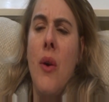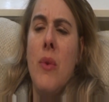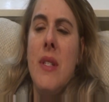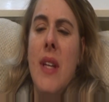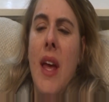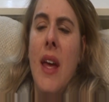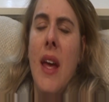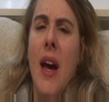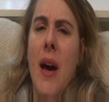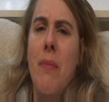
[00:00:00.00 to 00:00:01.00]
was
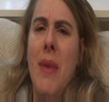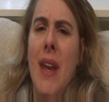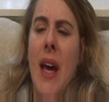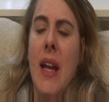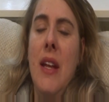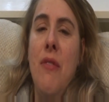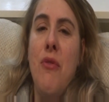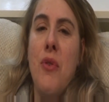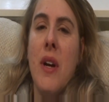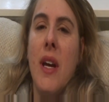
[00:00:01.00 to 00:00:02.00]
taking up
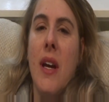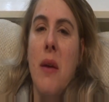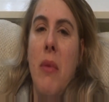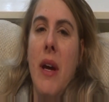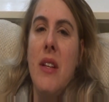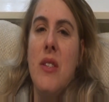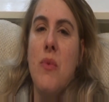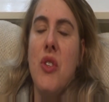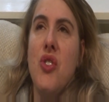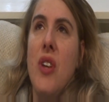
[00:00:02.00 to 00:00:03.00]
94
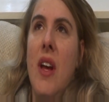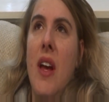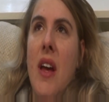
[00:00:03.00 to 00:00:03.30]
gigabytes, which